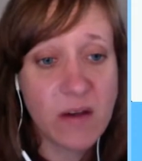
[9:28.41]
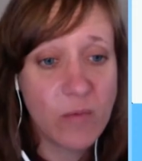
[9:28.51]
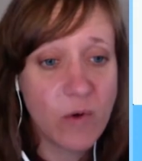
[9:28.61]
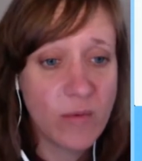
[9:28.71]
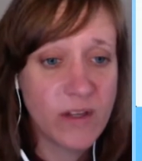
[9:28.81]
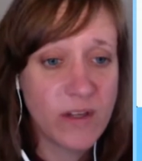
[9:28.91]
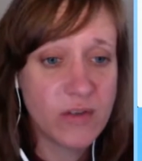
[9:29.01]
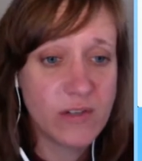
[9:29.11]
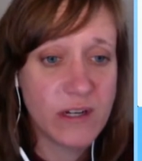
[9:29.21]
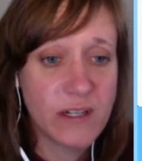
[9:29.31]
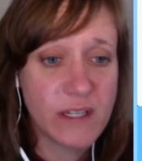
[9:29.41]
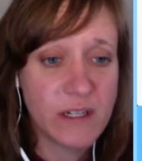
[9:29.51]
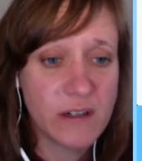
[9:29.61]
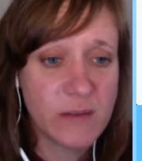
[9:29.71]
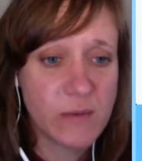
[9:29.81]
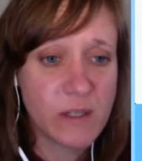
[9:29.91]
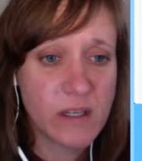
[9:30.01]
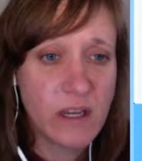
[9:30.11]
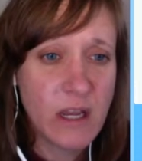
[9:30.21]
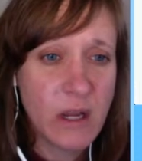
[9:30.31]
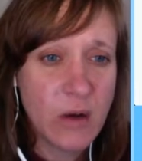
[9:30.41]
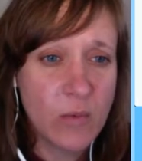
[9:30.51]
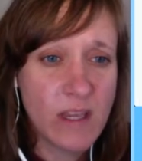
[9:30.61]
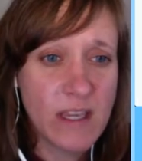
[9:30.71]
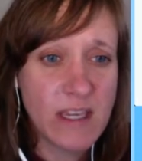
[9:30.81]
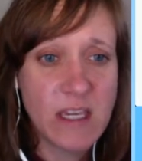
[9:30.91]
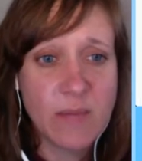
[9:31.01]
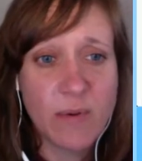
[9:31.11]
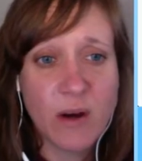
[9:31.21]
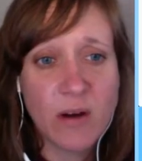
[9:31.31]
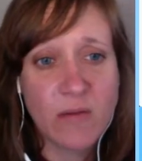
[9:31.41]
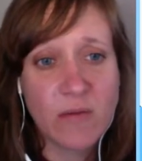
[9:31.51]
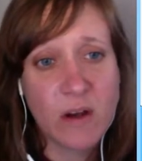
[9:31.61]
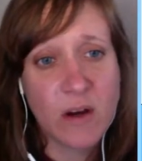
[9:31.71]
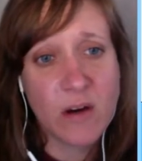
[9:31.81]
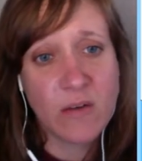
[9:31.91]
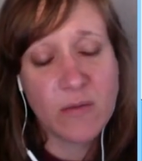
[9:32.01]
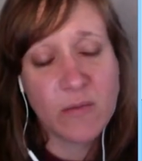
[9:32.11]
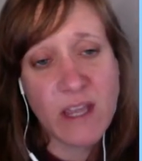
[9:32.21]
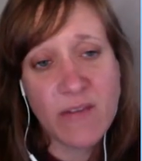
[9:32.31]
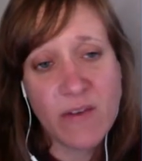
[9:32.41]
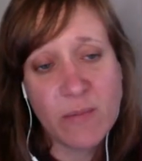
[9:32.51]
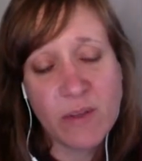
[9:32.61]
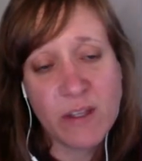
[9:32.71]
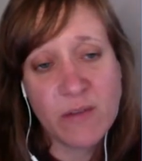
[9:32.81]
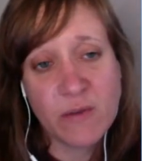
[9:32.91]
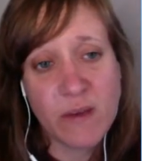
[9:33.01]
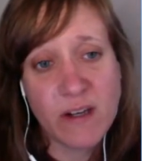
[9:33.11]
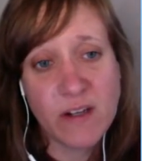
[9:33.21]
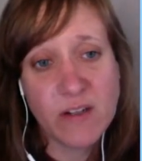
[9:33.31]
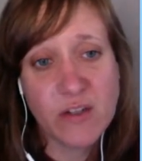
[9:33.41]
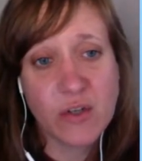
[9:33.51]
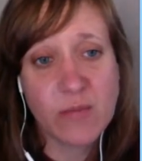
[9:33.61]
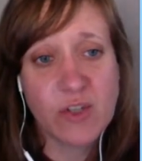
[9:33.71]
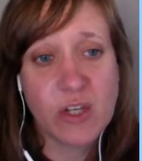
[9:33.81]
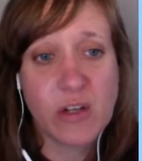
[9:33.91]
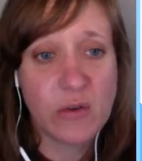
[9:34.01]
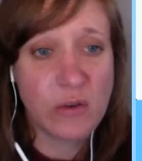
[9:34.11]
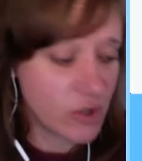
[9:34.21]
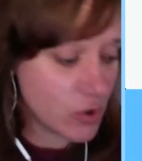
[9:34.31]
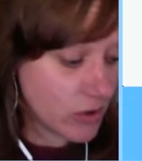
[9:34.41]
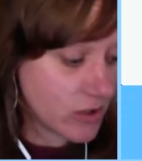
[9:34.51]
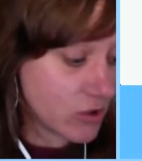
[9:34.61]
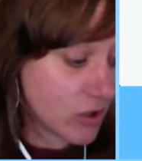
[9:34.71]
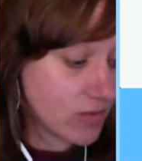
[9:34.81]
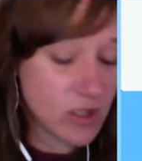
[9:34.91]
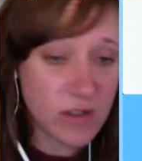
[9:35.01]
What we do down here is we keep we have a place for meta description or short description.